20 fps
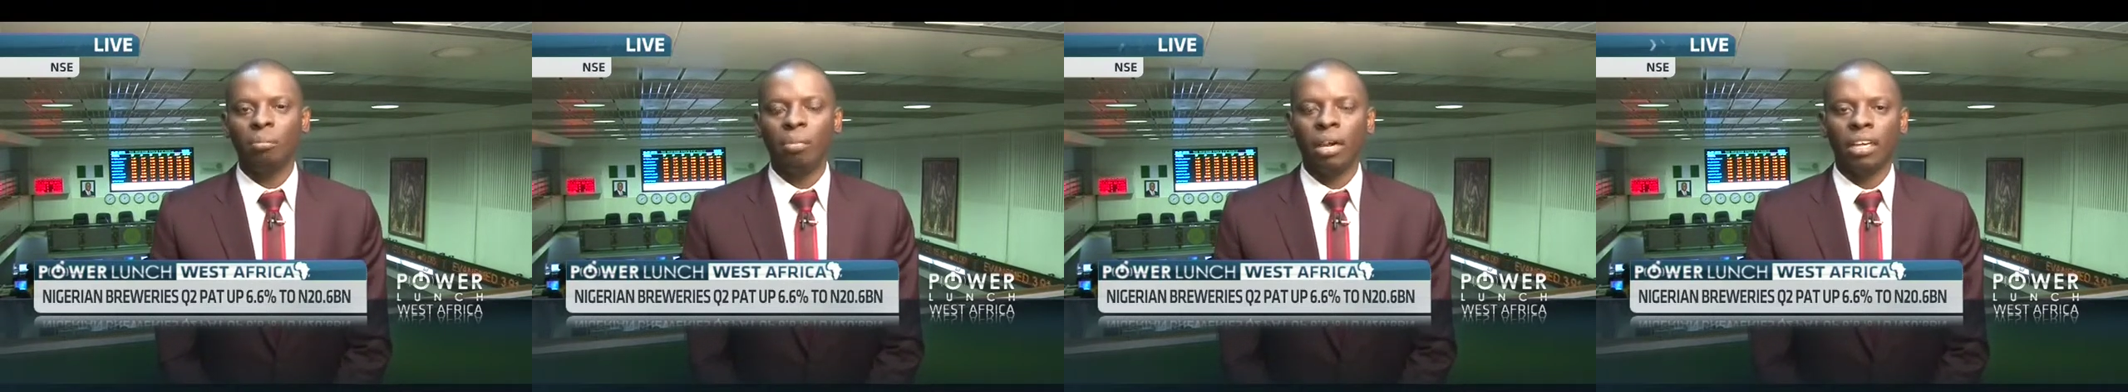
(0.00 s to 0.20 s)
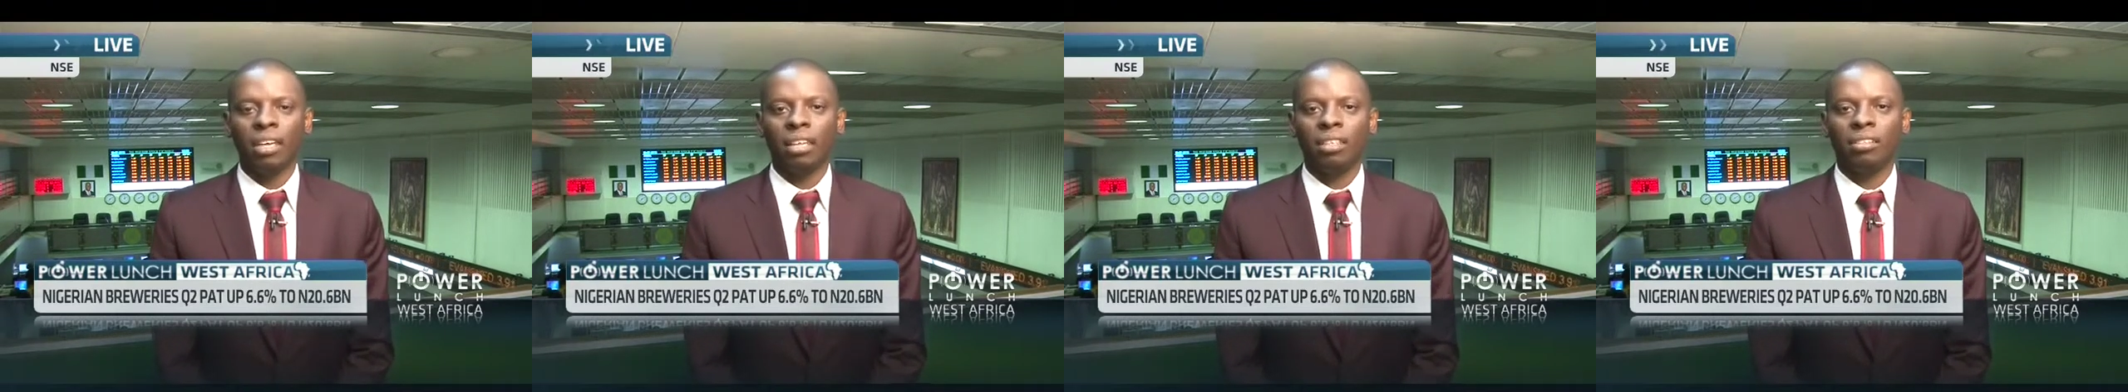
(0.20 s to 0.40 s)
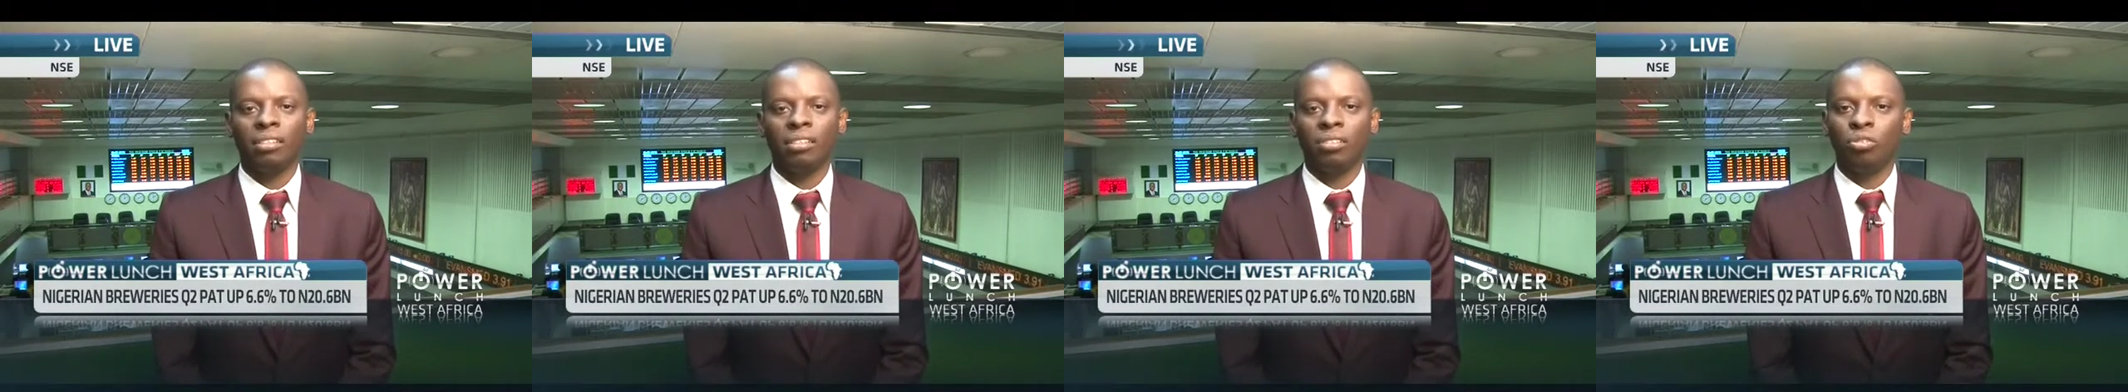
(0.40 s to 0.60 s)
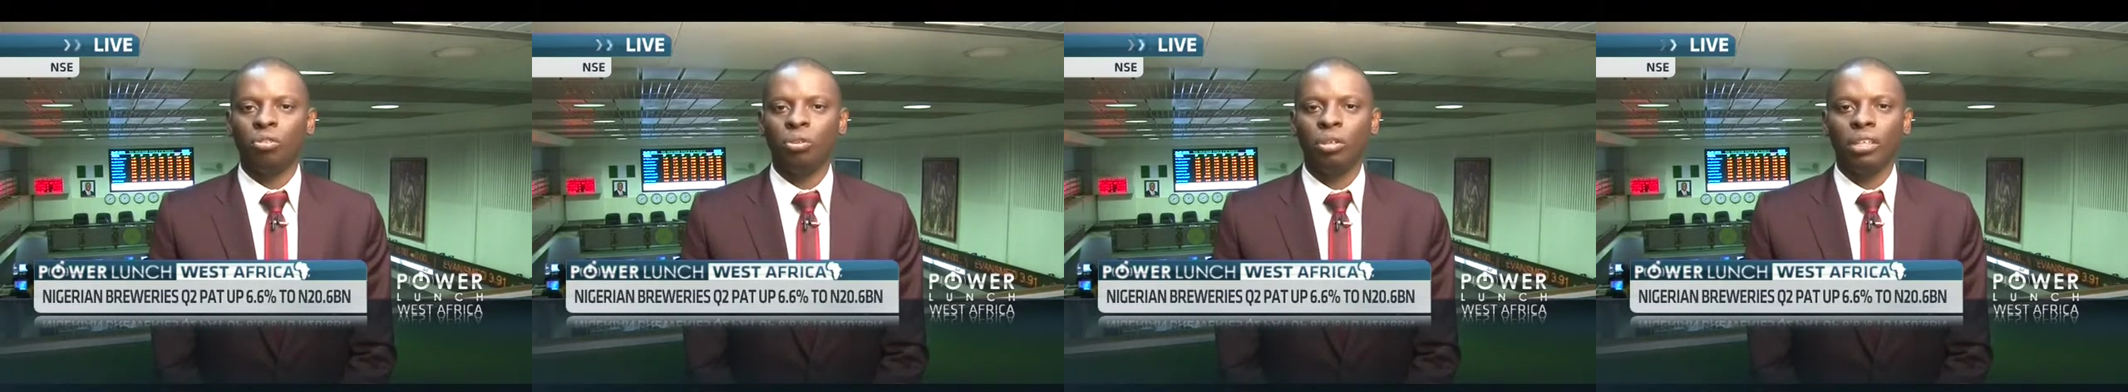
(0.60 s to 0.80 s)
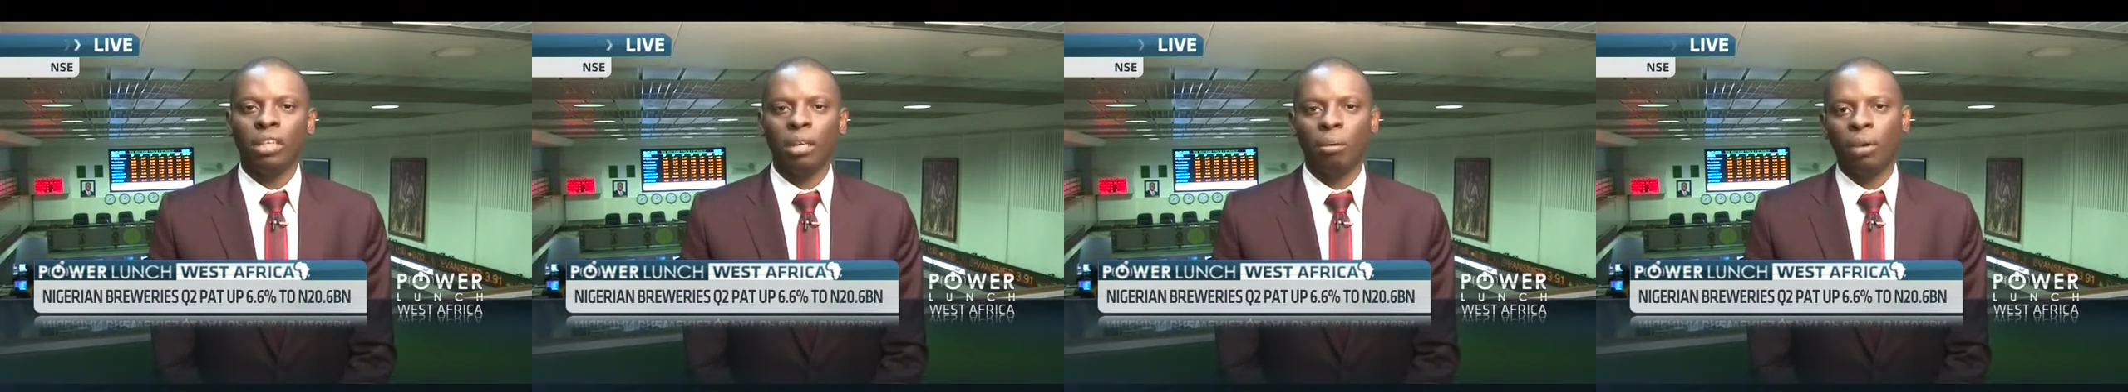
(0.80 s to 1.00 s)
market is
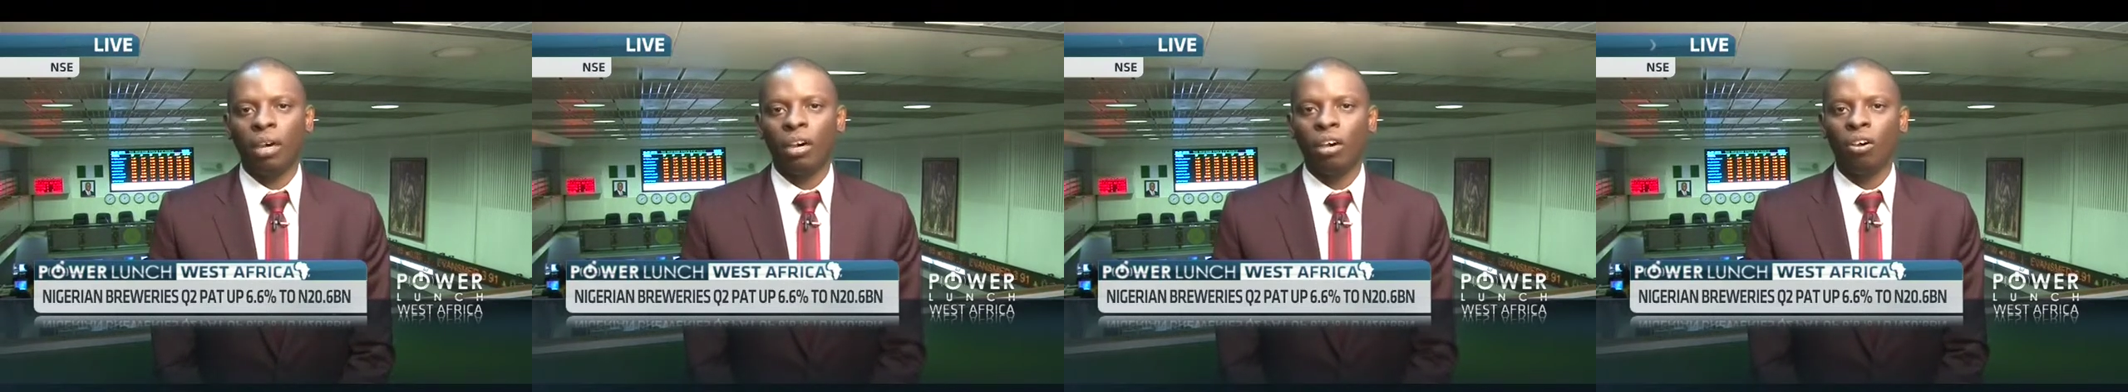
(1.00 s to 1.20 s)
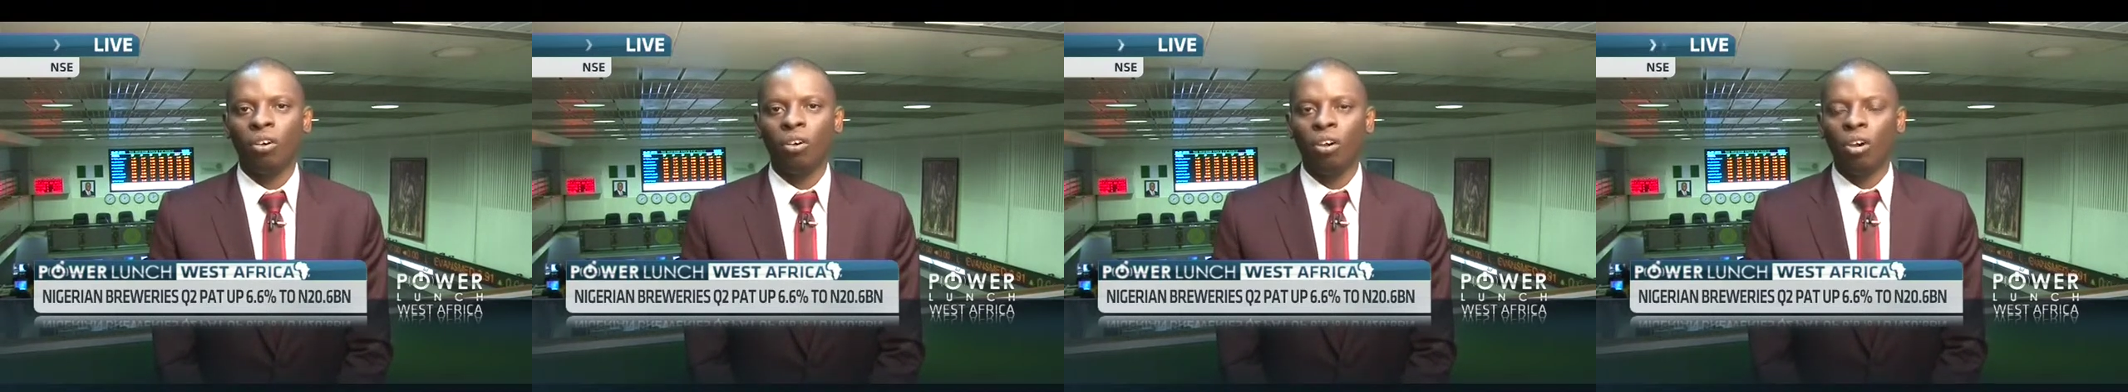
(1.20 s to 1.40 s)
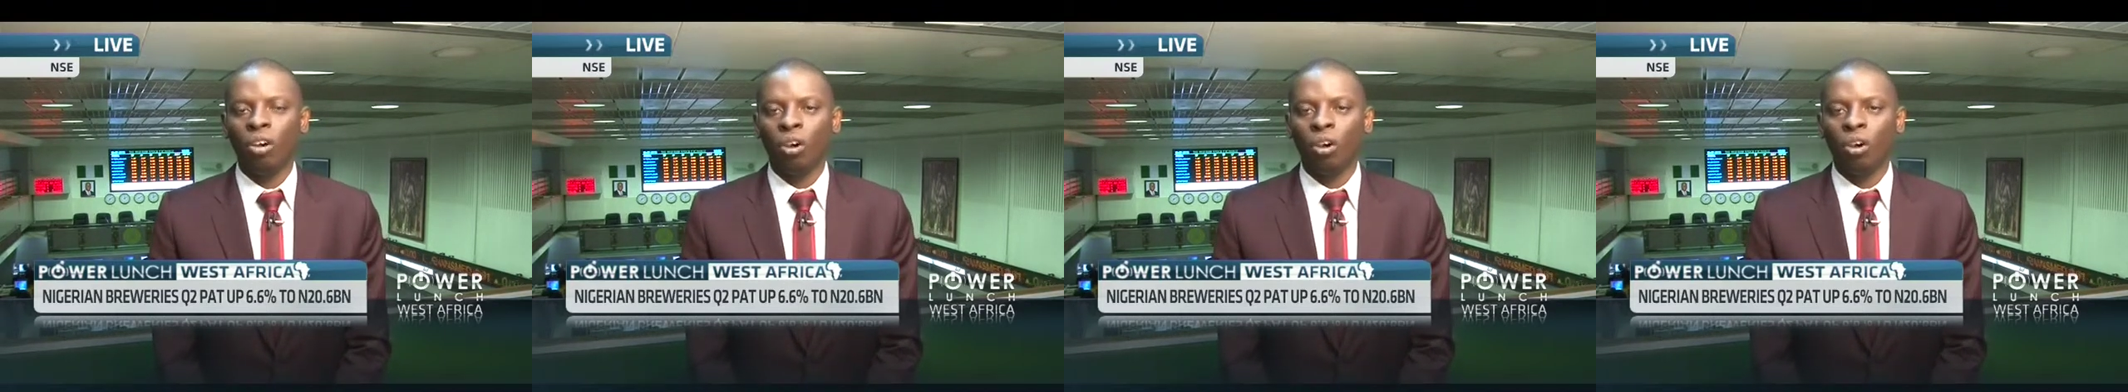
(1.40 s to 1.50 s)
doing about